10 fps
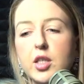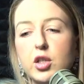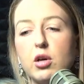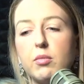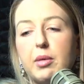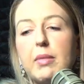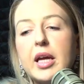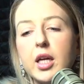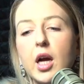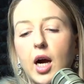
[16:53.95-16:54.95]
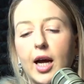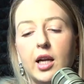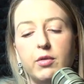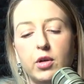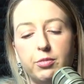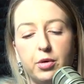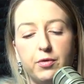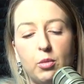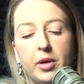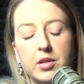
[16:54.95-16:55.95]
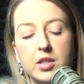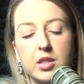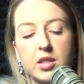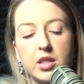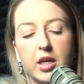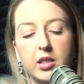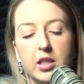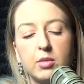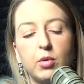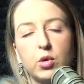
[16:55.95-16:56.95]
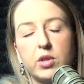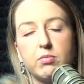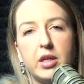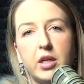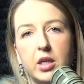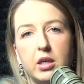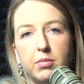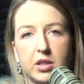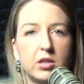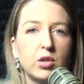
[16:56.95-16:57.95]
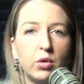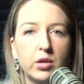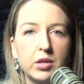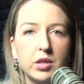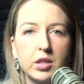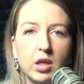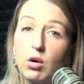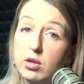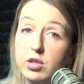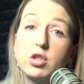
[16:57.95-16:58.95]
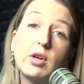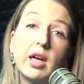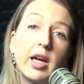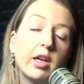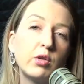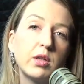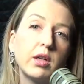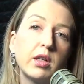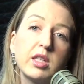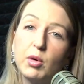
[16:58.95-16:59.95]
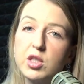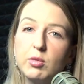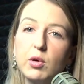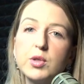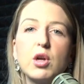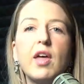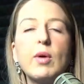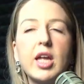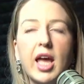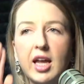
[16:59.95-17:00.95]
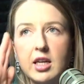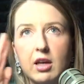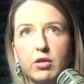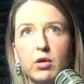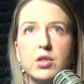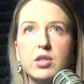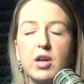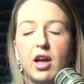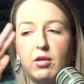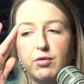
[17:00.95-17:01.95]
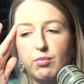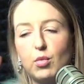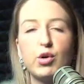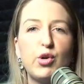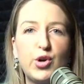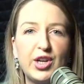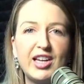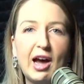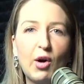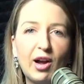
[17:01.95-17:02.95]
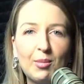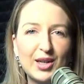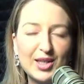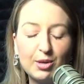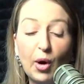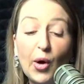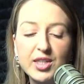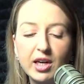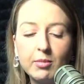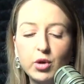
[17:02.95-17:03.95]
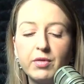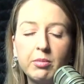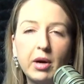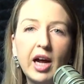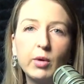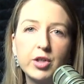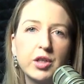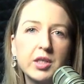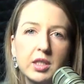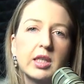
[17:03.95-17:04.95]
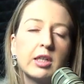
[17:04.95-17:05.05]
So, but making a higher level of performance accessible to as many business owners across Australia and New Zealand as possible so that we can get those kind of more nerdy outcomes, I suppose, that I'm driven by, which is